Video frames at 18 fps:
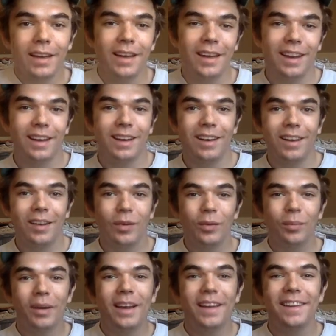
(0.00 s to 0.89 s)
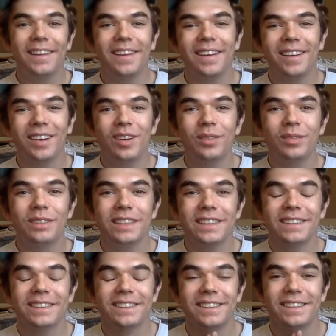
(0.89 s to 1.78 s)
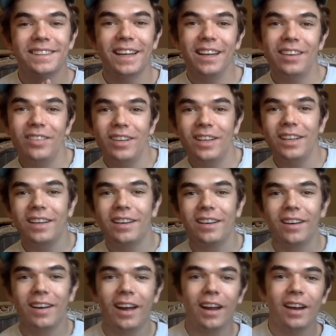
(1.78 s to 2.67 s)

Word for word: Hello, my loves, it's David here,